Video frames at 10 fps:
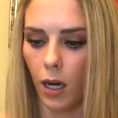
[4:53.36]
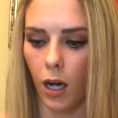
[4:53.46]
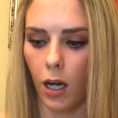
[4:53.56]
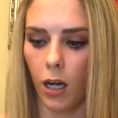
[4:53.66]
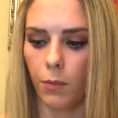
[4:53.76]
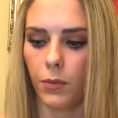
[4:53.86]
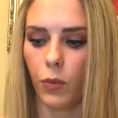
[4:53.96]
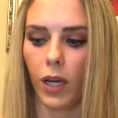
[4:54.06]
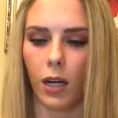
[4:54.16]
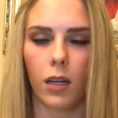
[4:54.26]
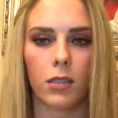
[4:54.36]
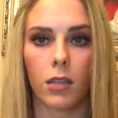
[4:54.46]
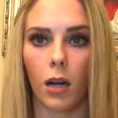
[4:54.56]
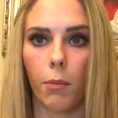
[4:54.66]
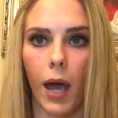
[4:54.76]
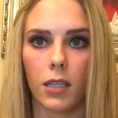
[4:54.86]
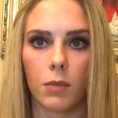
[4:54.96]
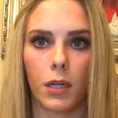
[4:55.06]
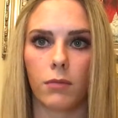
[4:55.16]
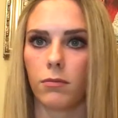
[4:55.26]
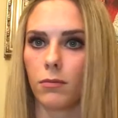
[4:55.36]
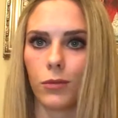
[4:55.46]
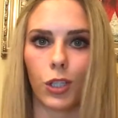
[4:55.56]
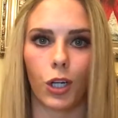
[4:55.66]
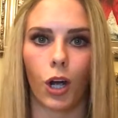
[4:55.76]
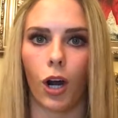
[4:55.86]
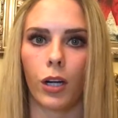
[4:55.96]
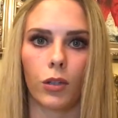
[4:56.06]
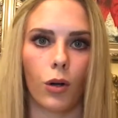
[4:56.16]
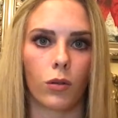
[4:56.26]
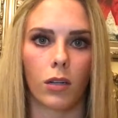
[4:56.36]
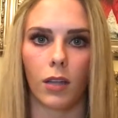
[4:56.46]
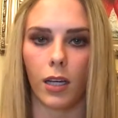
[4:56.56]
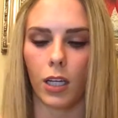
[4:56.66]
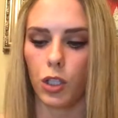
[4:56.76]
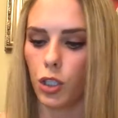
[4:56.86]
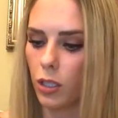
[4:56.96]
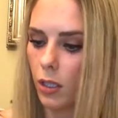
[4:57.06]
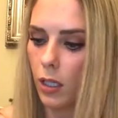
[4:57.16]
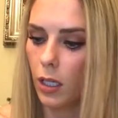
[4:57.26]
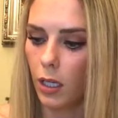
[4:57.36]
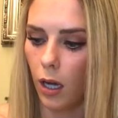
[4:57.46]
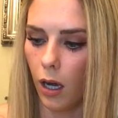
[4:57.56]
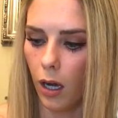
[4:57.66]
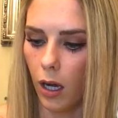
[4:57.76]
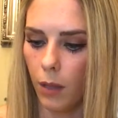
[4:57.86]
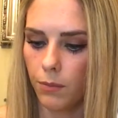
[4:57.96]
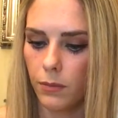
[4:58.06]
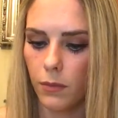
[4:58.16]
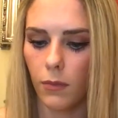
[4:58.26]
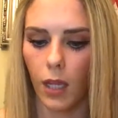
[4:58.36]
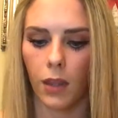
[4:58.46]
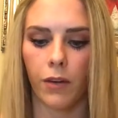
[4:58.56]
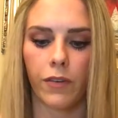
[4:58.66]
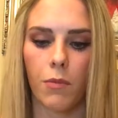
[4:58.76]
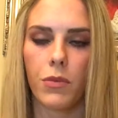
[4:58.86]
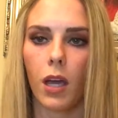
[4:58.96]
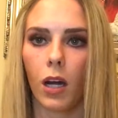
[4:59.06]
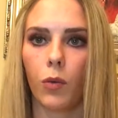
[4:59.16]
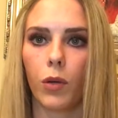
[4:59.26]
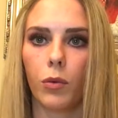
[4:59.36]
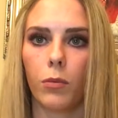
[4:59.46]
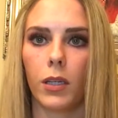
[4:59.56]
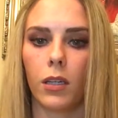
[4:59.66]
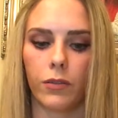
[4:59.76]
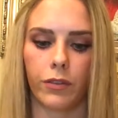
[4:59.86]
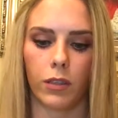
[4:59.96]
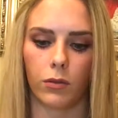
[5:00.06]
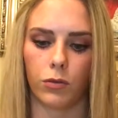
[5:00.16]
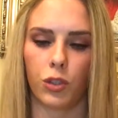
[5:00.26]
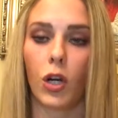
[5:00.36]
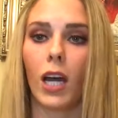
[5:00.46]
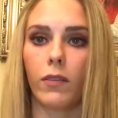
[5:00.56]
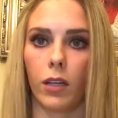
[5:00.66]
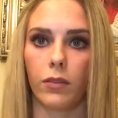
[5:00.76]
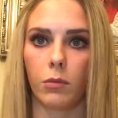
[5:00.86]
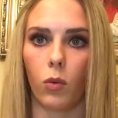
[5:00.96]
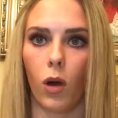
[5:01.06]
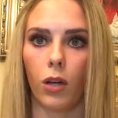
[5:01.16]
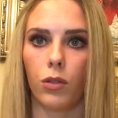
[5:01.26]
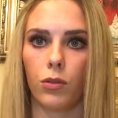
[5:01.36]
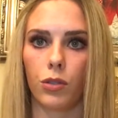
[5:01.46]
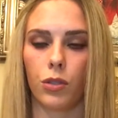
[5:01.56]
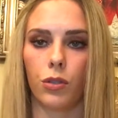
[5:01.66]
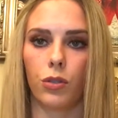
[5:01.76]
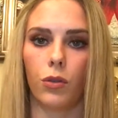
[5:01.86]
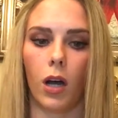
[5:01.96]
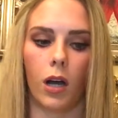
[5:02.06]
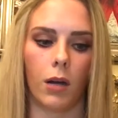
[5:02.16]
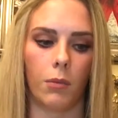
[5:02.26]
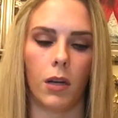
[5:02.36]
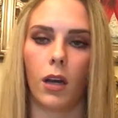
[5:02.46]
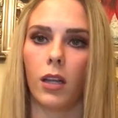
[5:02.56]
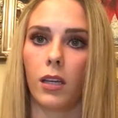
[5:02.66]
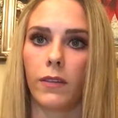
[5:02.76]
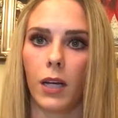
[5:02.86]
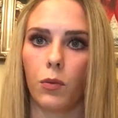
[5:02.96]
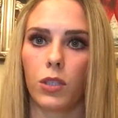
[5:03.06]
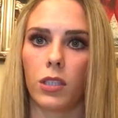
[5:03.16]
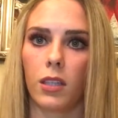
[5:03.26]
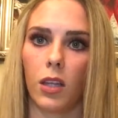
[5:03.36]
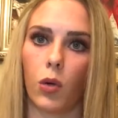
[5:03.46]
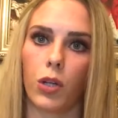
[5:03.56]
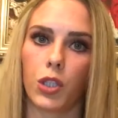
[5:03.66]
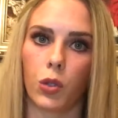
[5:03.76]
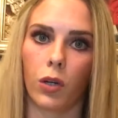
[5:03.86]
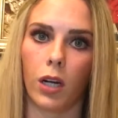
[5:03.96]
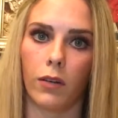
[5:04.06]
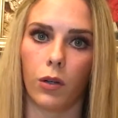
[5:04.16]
We got a Nissan Maxima, good car, it'll hold our luggage. And then from there, we will be driving from Oahu to Haleiwa, which is at the north shore of